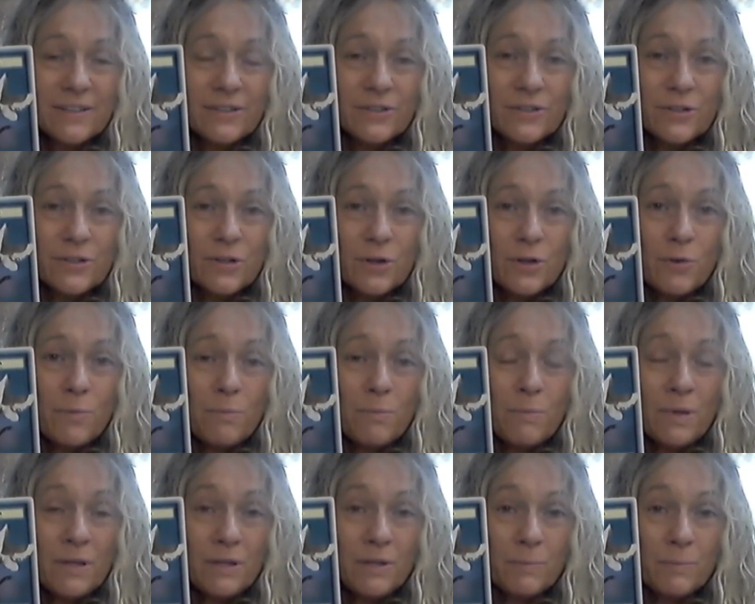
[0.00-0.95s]
So the
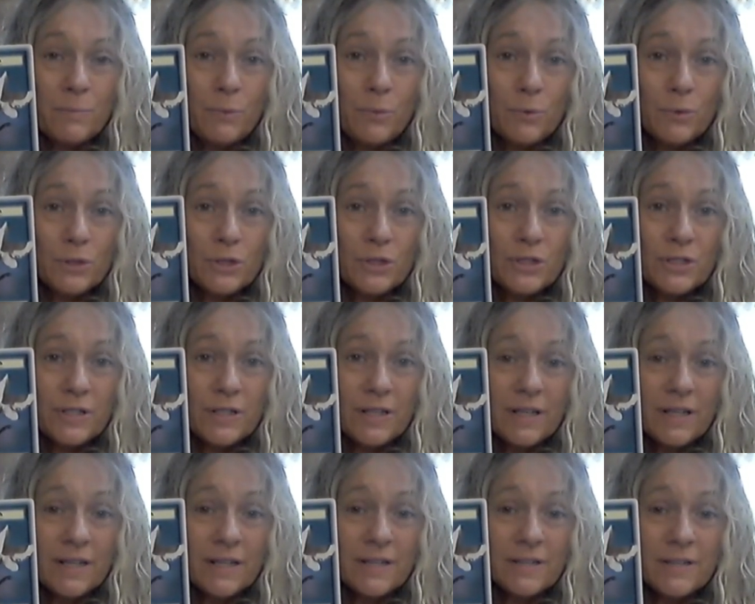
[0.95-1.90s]
mint bush
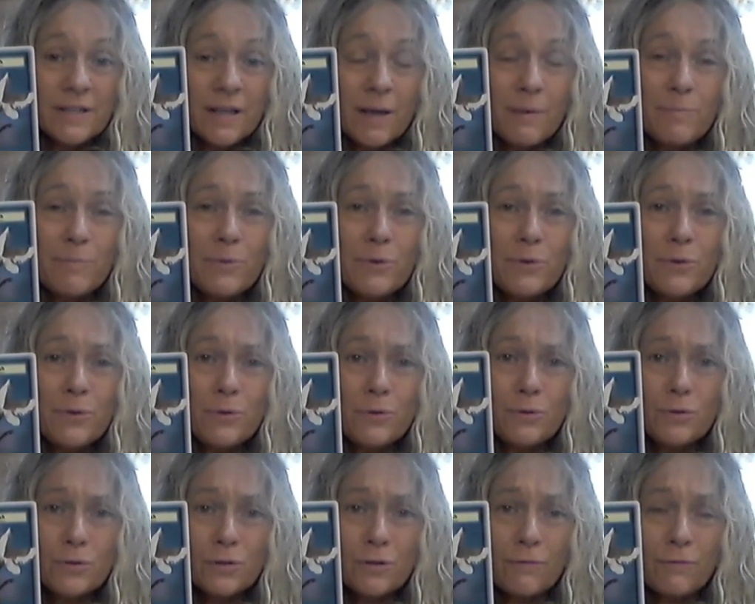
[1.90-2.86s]
is a
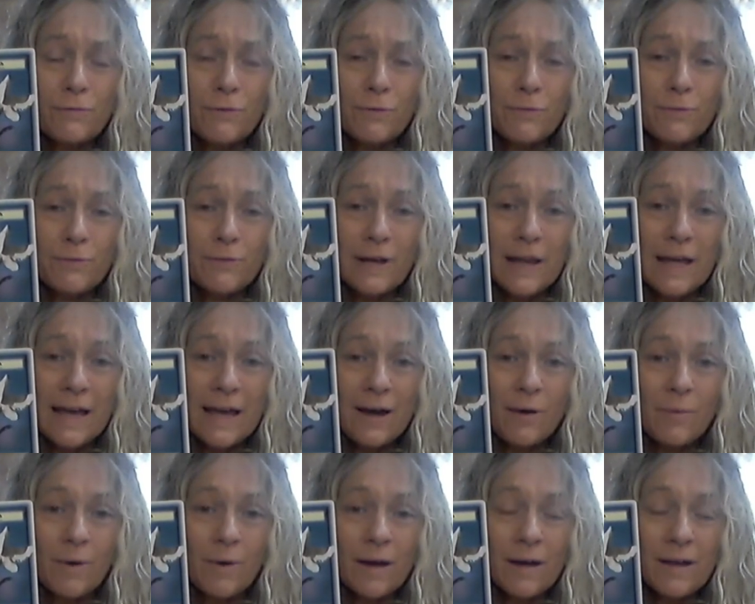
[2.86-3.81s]
beautiful
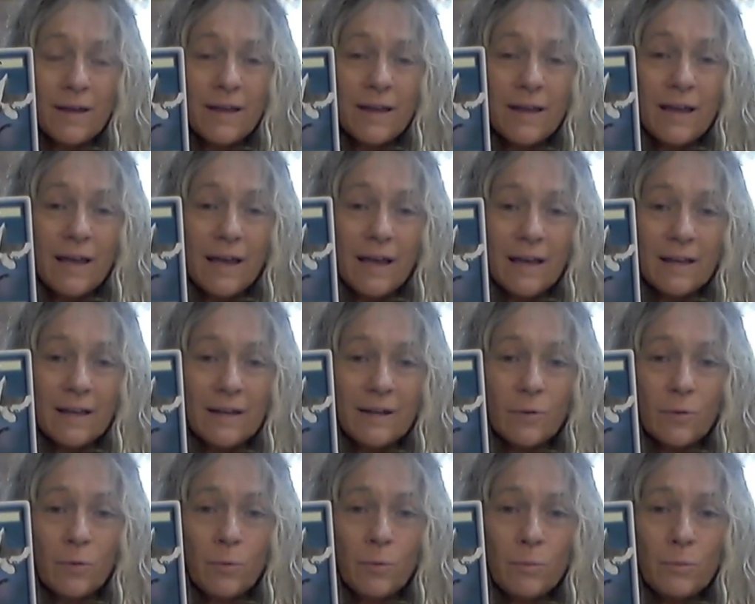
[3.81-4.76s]
flower, and it
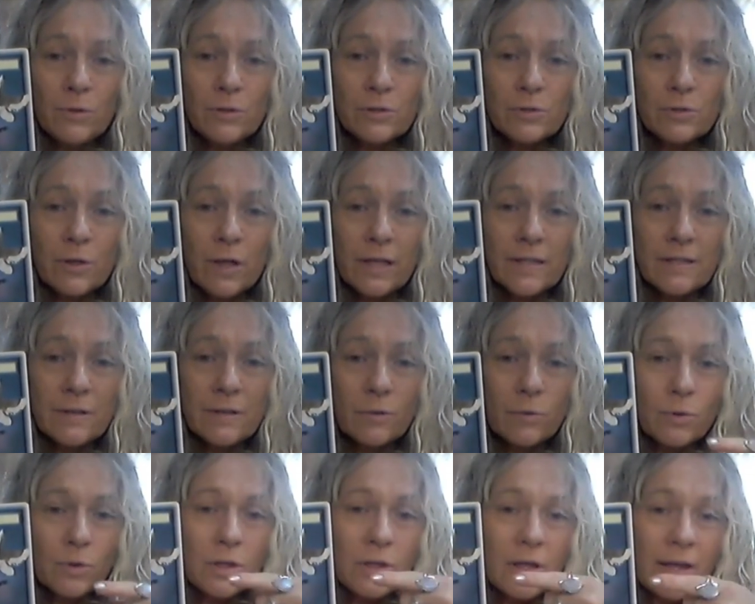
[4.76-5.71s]
almost
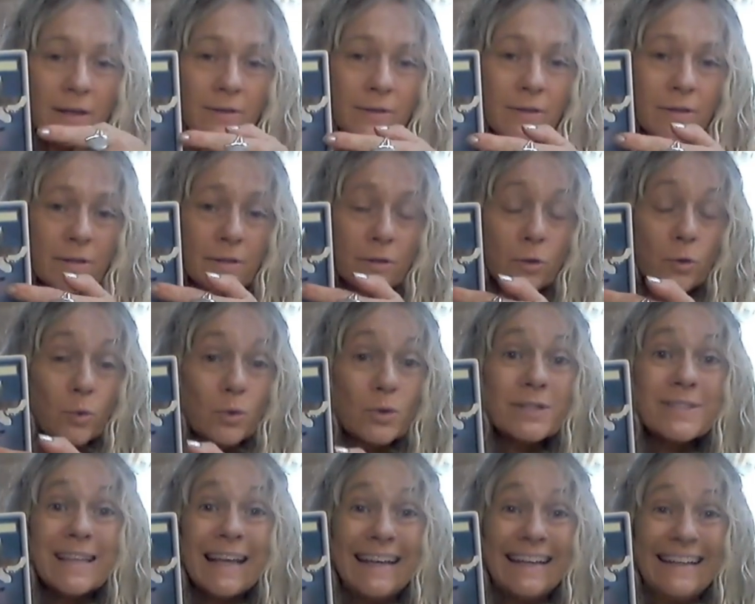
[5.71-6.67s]

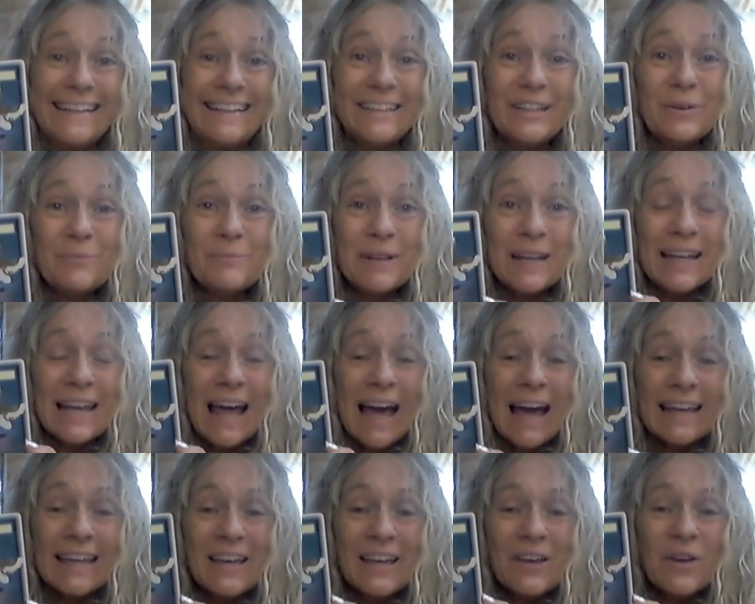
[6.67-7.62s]
looks
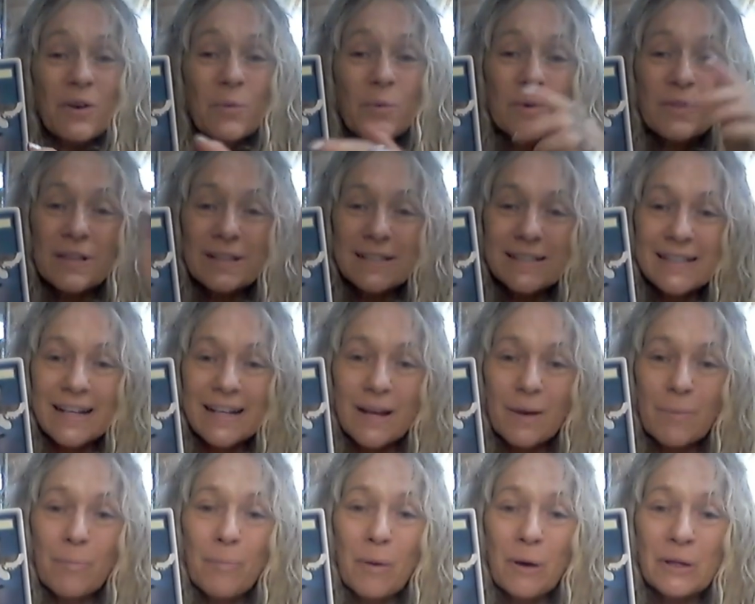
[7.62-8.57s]
human-like with its
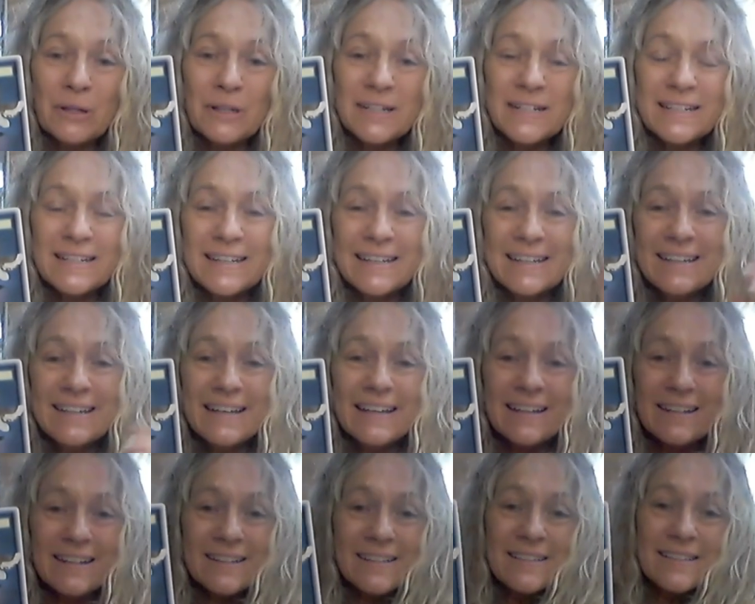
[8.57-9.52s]
little bonnet
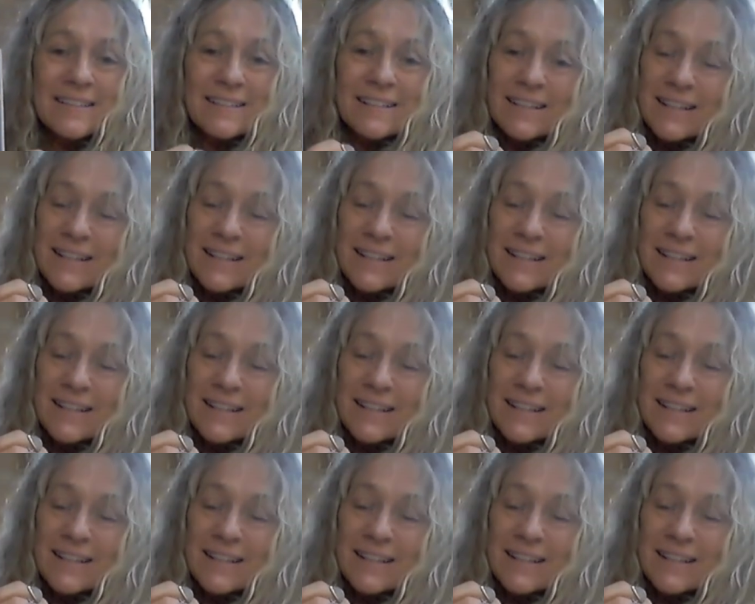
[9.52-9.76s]
and its